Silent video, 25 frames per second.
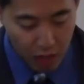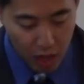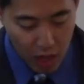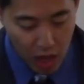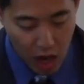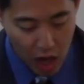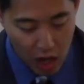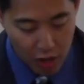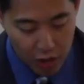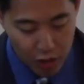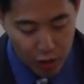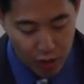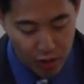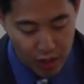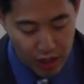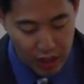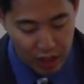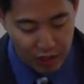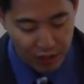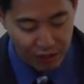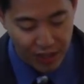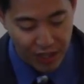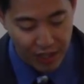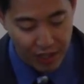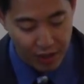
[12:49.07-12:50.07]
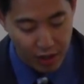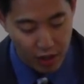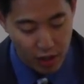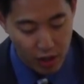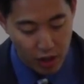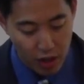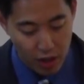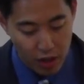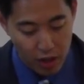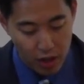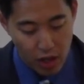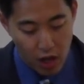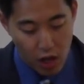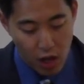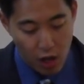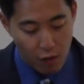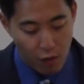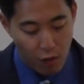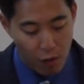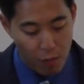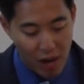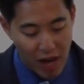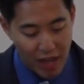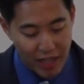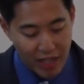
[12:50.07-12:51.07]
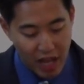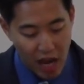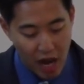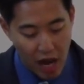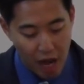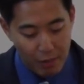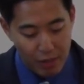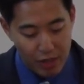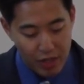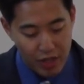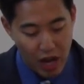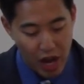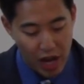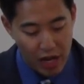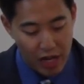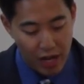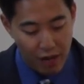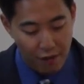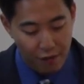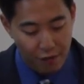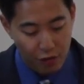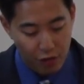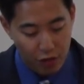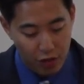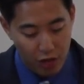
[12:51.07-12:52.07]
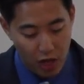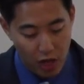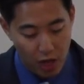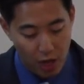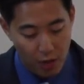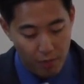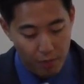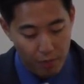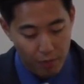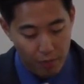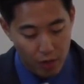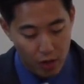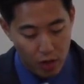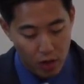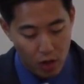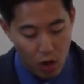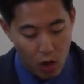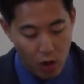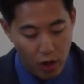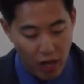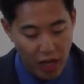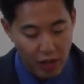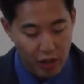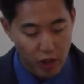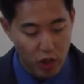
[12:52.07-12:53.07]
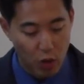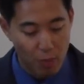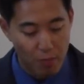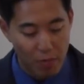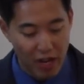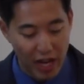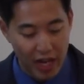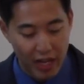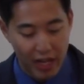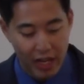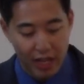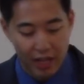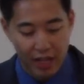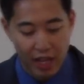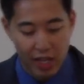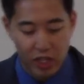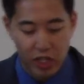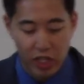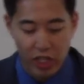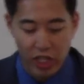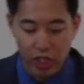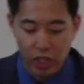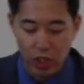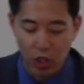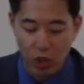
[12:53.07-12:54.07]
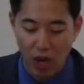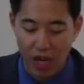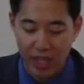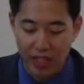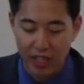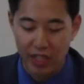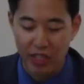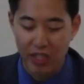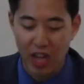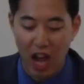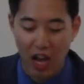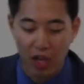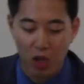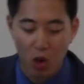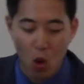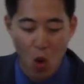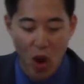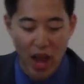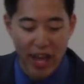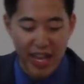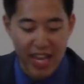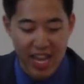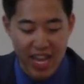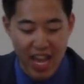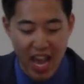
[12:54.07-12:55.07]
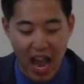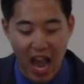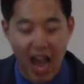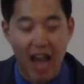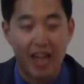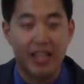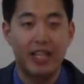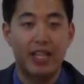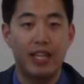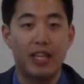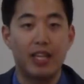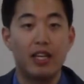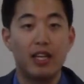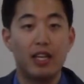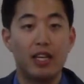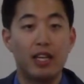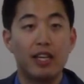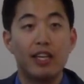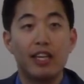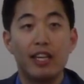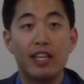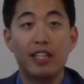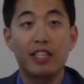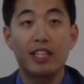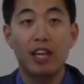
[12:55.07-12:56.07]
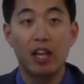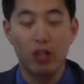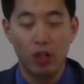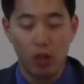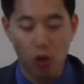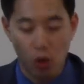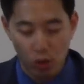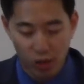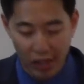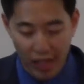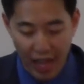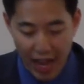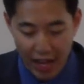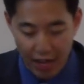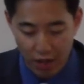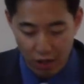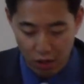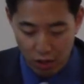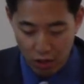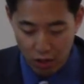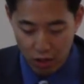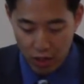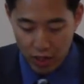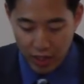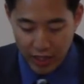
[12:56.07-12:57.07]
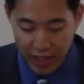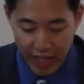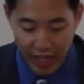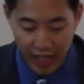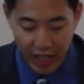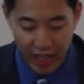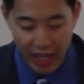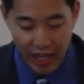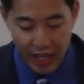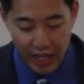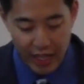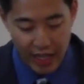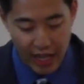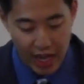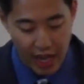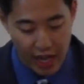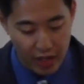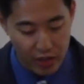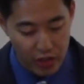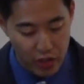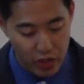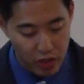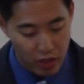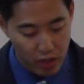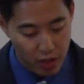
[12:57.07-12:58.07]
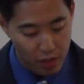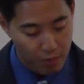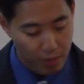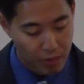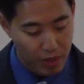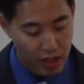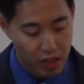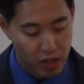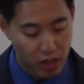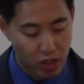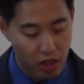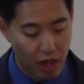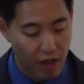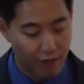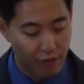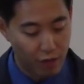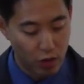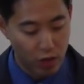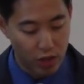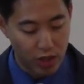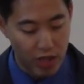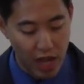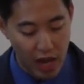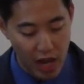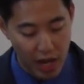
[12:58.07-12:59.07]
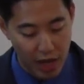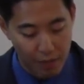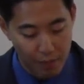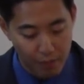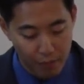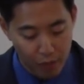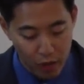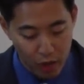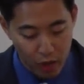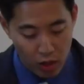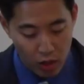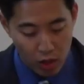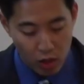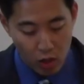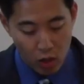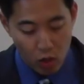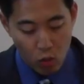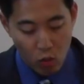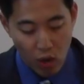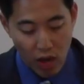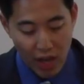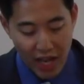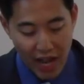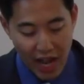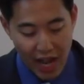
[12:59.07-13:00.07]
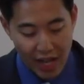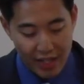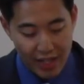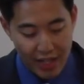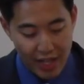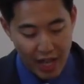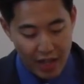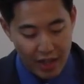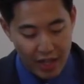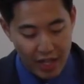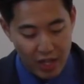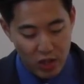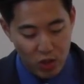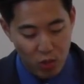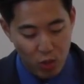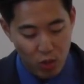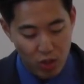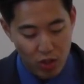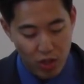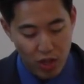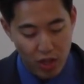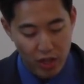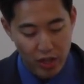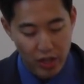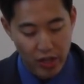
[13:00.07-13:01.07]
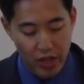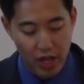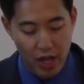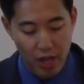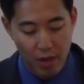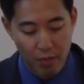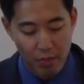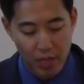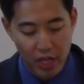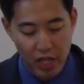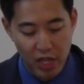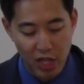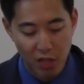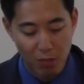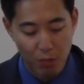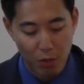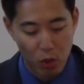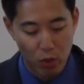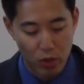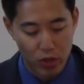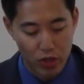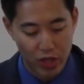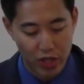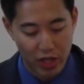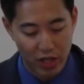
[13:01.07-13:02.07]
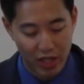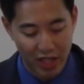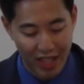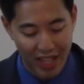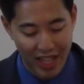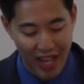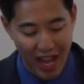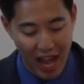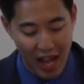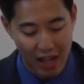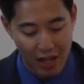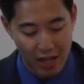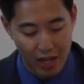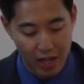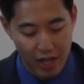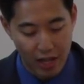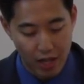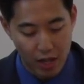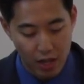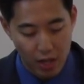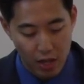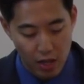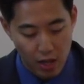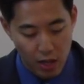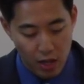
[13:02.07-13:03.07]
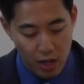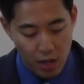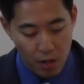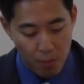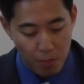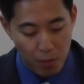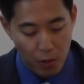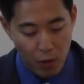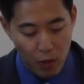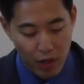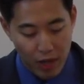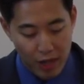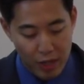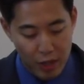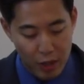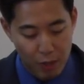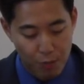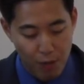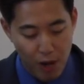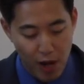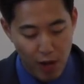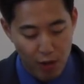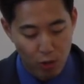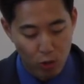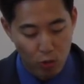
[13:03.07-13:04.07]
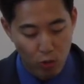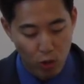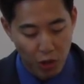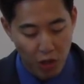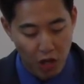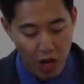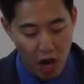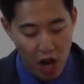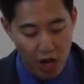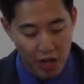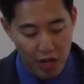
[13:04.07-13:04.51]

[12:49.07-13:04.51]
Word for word: unto this feet, for my time is not yet full come. Okay, so meaning that Jesus Christ is not going yet. He's going to go later. Did he? Yes. Because look at verse 9. When he had said these words unto them, he abode still in Galilee. But when his brethren were gone